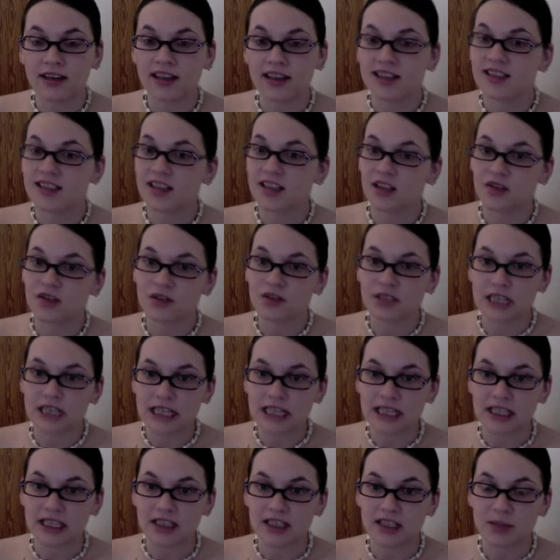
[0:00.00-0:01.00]
Sounds
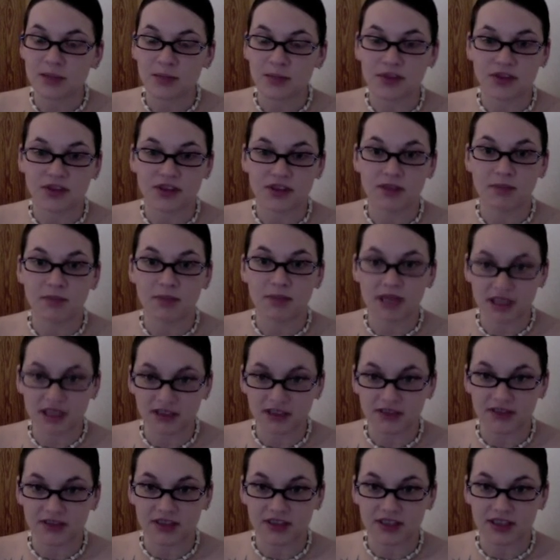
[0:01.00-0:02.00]
ridiculous, but there's a
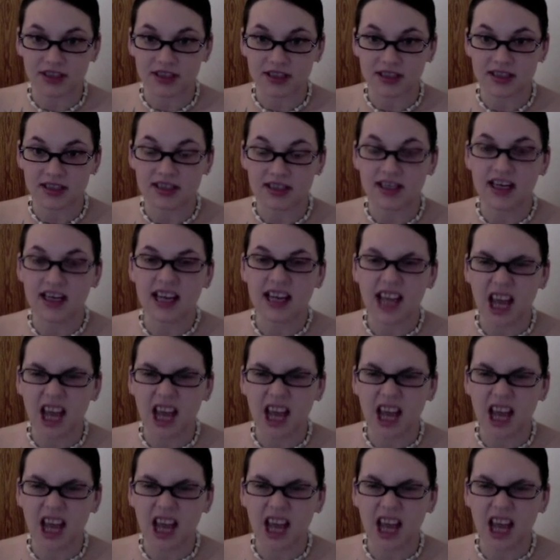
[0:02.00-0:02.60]
benefit to this.